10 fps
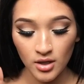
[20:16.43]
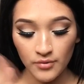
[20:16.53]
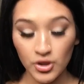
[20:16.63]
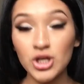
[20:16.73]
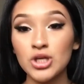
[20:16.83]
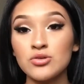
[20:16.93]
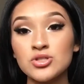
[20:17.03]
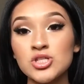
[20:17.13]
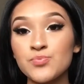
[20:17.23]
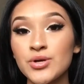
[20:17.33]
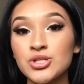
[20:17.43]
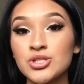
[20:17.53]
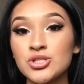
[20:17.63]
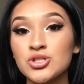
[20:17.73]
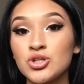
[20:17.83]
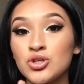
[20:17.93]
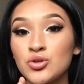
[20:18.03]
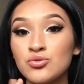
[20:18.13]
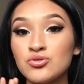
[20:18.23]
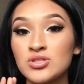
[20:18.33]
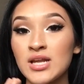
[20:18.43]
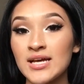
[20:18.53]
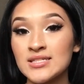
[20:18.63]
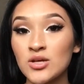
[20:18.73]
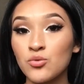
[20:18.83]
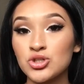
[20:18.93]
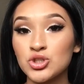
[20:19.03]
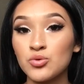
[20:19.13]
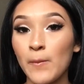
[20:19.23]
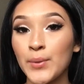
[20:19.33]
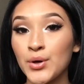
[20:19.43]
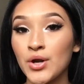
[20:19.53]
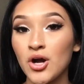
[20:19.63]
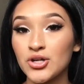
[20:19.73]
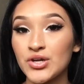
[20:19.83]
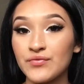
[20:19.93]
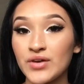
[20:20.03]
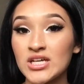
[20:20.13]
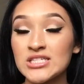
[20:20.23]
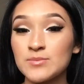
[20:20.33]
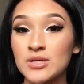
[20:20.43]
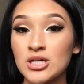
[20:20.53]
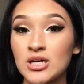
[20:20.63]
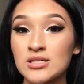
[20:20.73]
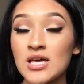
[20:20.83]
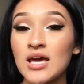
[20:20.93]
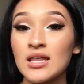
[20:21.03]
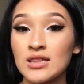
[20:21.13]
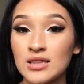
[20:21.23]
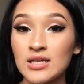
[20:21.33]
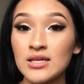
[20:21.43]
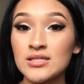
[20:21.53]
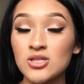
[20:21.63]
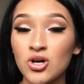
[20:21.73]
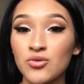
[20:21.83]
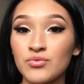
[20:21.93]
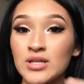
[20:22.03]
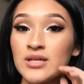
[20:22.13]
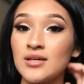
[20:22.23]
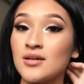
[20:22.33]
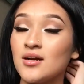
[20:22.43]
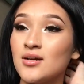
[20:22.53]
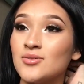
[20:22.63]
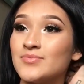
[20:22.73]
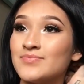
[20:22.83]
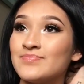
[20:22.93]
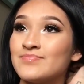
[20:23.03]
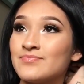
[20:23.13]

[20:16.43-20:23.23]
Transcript: if you're gonna use these brushes, use less than what you would put on your face, because these are really um